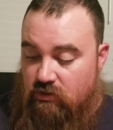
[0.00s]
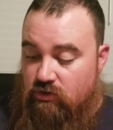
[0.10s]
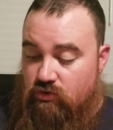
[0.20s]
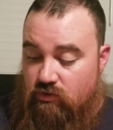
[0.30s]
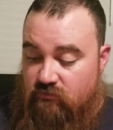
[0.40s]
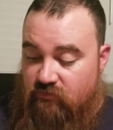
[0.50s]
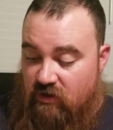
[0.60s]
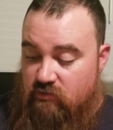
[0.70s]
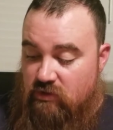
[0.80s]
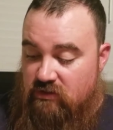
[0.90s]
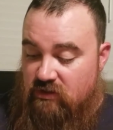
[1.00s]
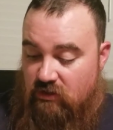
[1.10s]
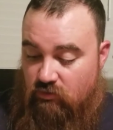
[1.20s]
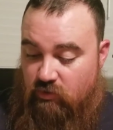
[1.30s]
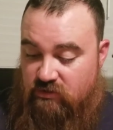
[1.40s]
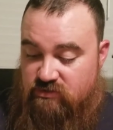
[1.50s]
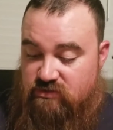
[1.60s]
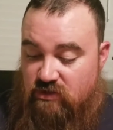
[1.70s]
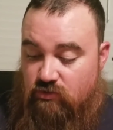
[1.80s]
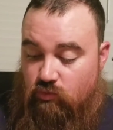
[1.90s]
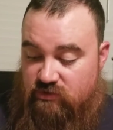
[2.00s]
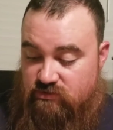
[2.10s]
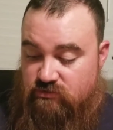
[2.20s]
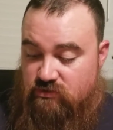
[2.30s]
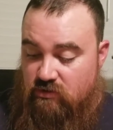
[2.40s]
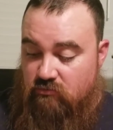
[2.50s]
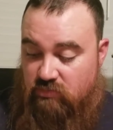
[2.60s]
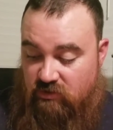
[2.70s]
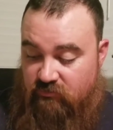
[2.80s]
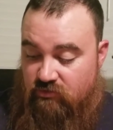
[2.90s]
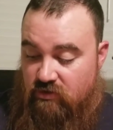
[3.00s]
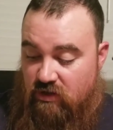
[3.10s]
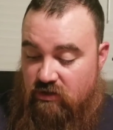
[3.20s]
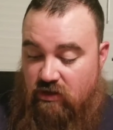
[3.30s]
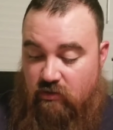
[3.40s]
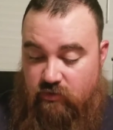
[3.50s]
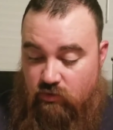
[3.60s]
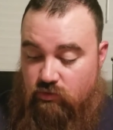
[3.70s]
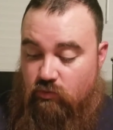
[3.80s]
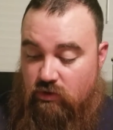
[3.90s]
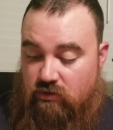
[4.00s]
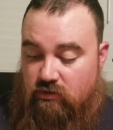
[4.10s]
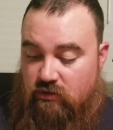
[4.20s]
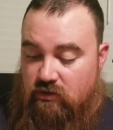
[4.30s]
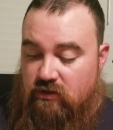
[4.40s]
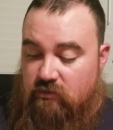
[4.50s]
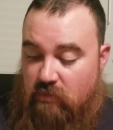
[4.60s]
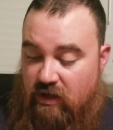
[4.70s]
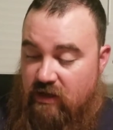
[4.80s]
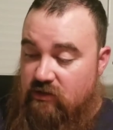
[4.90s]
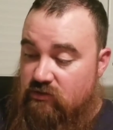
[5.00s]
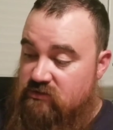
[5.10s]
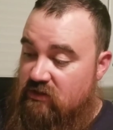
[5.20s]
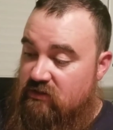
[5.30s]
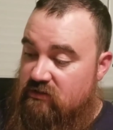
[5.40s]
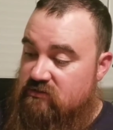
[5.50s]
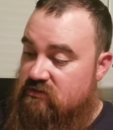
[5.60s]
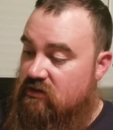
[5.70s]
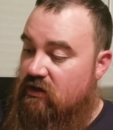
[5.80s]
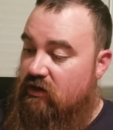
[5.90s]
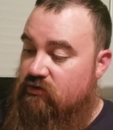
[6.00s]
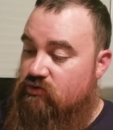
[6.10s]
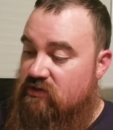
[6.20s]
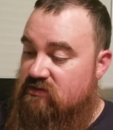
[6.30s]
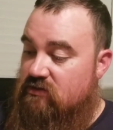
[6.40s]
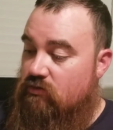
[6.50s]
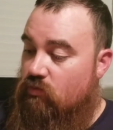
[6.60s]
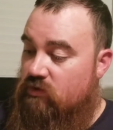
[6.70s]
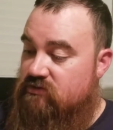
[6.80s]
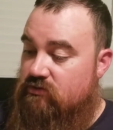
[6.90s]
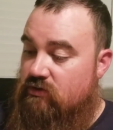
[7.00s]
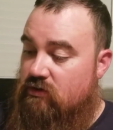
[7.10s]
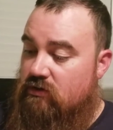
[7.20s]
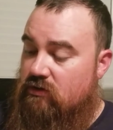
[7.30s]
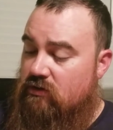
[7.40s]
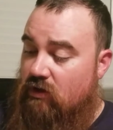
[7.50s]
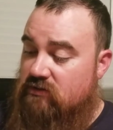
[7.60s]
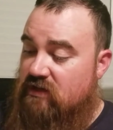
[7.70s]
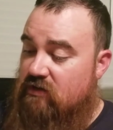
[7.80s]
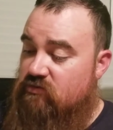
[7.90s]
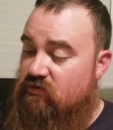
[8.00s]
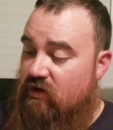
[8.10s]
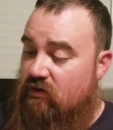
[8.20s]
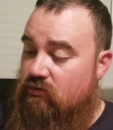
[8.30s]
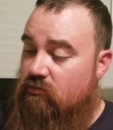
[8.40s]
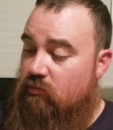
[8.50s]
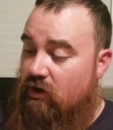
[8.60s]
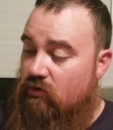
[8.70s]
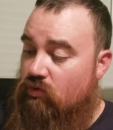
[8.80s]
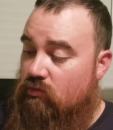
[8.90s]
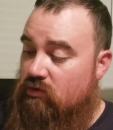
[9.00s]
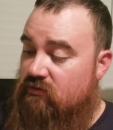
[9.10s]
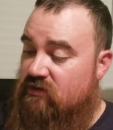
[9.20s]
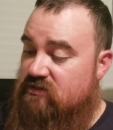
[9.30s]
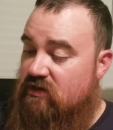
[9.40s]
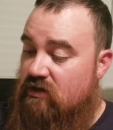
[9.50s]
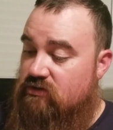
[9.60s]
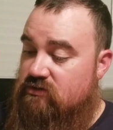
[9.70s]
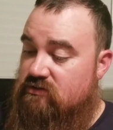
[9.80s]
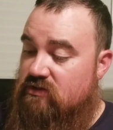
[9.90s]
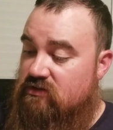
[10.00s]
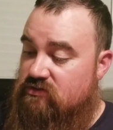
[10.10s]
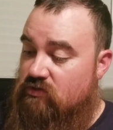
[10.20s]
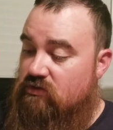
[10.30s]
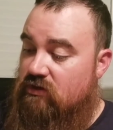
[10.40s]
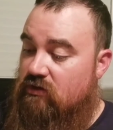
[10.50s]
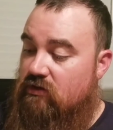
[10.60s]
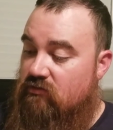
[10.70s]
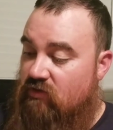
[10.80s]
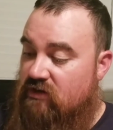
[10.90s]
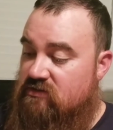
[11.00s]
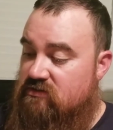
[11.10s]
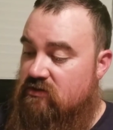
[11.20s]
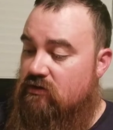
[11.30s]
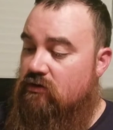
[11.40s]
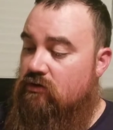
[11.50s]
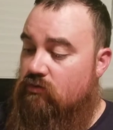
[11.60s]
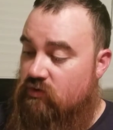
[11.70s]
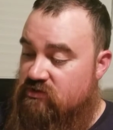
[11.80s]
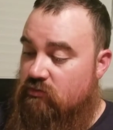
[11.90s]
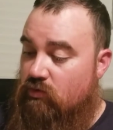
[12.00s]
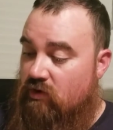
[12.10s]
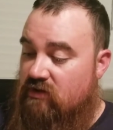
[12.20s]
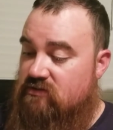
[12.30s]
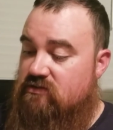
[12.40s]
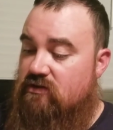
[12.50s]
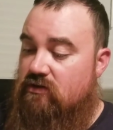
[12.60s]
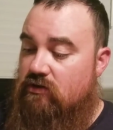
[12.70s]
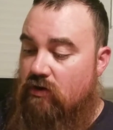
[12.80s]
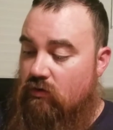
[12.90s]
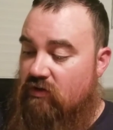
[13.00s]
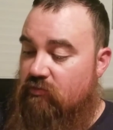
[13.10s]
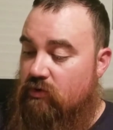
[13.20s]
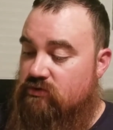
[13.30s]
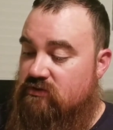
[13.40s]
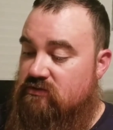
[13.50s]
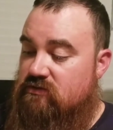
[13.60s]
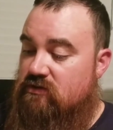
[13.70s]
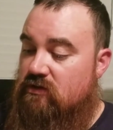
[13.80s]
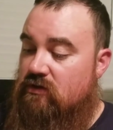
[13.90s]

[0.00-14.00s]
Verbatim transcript: You can find me in the yellow pages under wizards. Believe it or not, I'm the only one. My ad looks like this. Harry Dresden, wizard. Lost items found, paranormal investigations, consulting, advice, reasonable rates, no love potions,